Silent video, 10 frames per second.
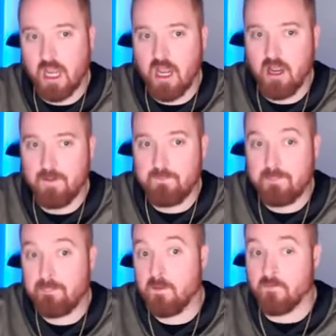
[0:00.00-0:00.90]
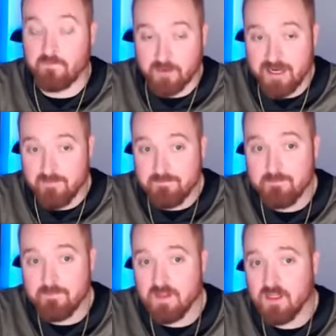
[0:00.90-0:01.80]
um, your freedom
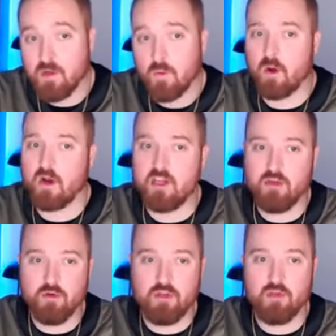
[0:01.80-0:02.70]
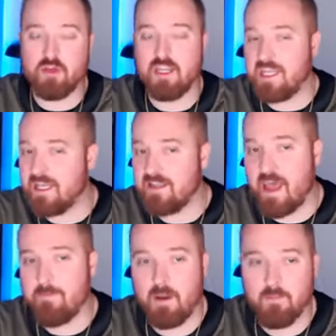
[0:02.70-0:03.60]
where you you can get
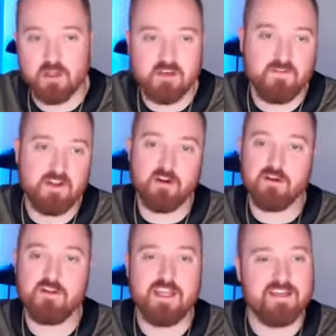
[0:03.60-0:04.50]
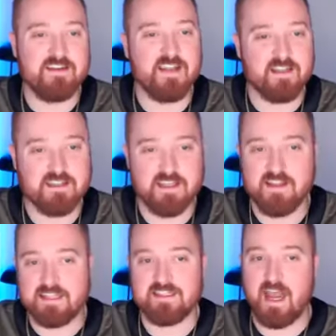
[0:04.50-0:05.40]
that public defender. It doesn't.
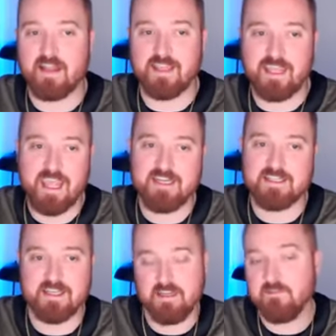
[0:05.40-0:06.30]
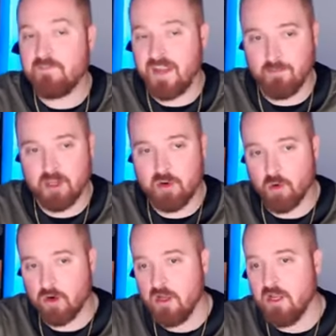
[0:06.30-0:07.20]
That's not the case in family
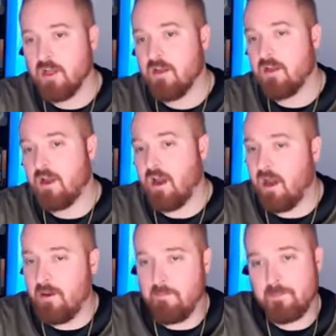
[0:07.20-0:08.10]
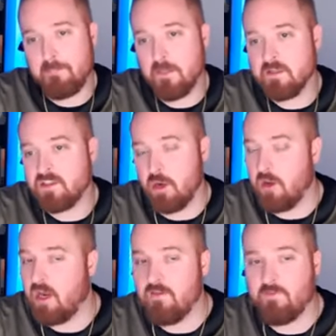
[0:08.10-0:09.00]
court. Um, so,
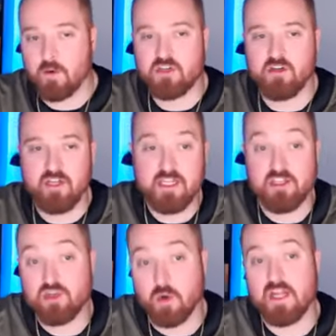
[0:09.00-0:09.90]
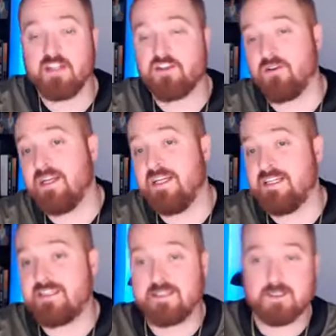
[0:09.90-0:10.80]
unfortunately, the short answer
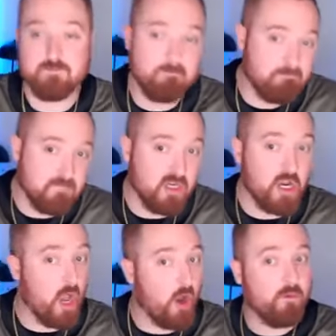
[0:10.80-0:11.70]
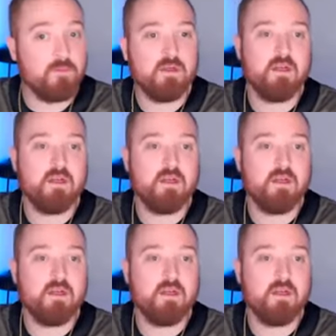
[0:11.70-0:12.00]
is no.